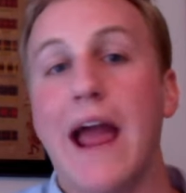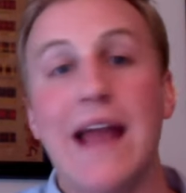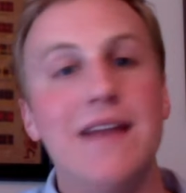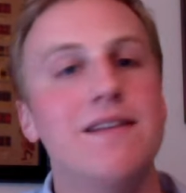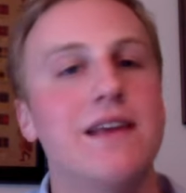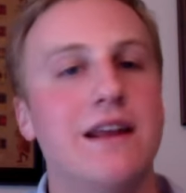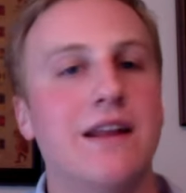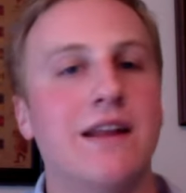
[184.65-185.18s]

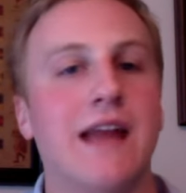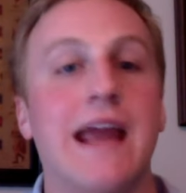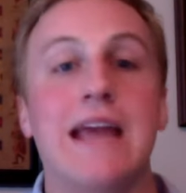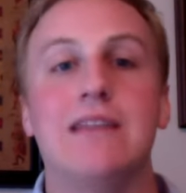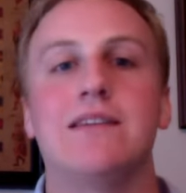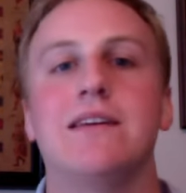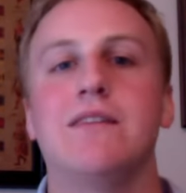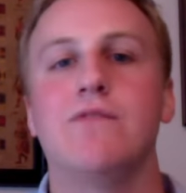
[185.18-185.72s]
ended in
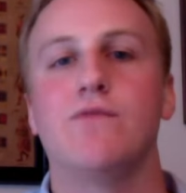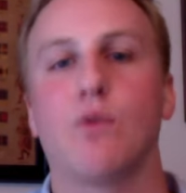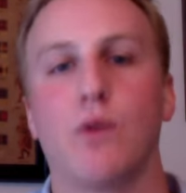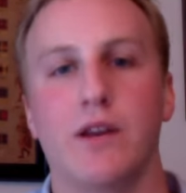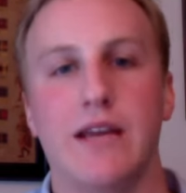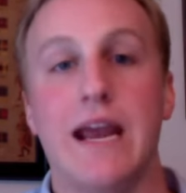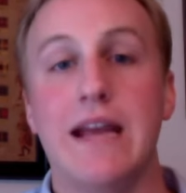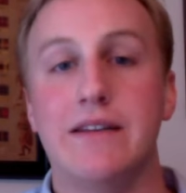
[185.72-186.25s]

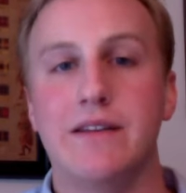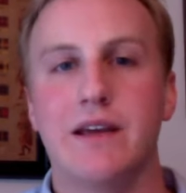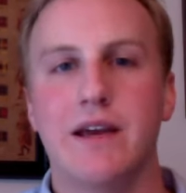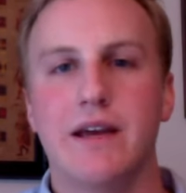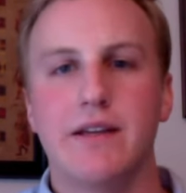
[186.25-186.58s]
1848,